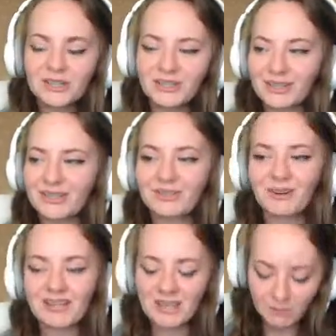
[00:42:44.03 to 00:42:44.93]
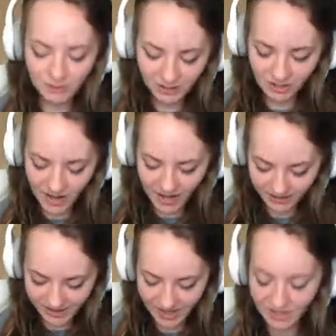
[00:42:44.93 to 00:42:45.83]
Good Grace, I'm gonna go ahead
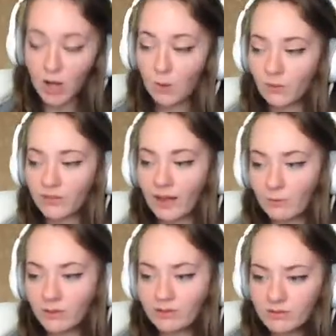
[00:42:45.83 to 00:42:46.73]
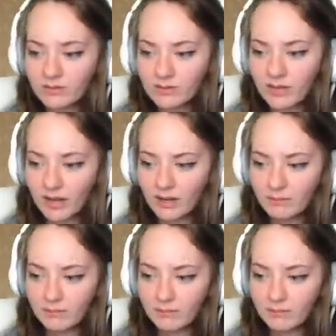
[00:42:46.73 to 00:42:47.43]
and say no on that one. I'm